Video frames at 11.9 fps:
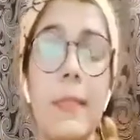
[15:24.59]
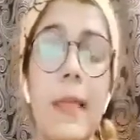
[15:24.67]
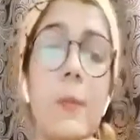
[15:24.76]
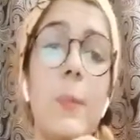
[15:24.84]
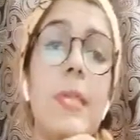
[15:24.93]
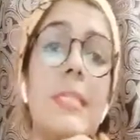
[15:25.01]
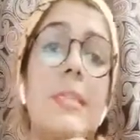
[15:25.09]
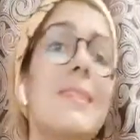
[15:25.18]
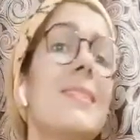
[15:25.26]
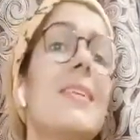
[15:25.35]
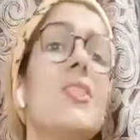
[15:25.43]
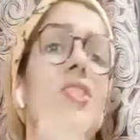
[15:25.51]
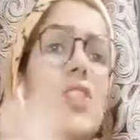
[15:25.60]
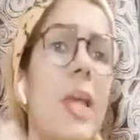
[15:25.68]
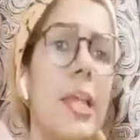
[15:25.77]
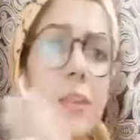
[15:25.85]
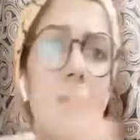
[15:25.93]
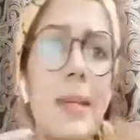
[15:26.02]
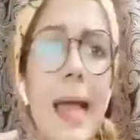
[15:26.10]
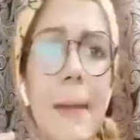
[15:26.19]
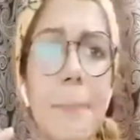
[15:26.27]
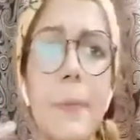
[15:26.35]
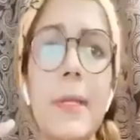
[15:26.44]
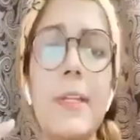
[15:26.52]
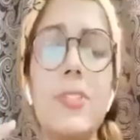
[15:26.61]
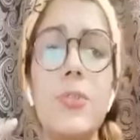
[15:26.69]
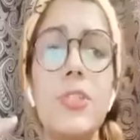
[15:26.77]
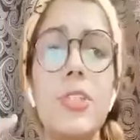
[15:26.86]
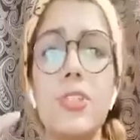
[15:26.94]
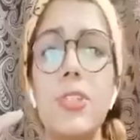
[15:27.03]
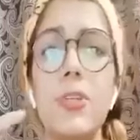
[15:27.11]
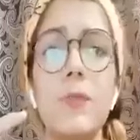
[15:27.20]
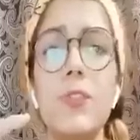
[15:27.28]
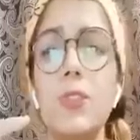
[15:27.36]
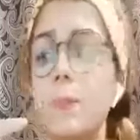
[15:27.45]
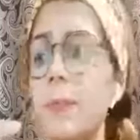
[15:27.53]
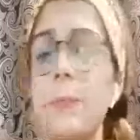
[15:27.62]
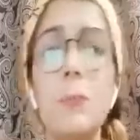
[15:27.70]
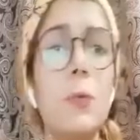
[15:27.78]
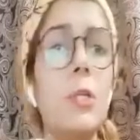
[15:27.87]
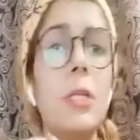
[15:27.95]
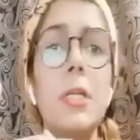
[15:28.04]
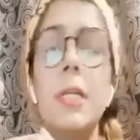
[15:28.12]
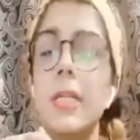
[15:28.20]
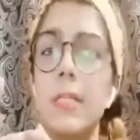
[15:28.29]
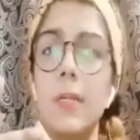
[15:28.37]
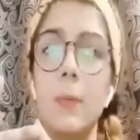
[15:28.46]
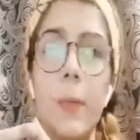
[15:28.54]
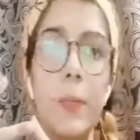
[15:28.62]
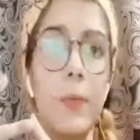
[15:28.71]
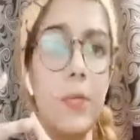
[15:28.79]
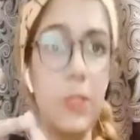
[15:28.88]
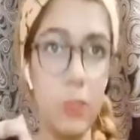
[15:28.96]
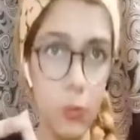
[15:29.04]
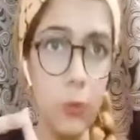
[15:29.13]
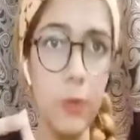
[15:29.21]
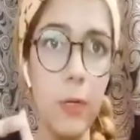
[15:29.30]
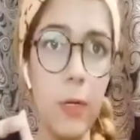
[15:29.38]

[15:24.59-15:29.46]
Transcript: Then we discussed the general appellate jurisdiction of the Supreme Court under Article 132.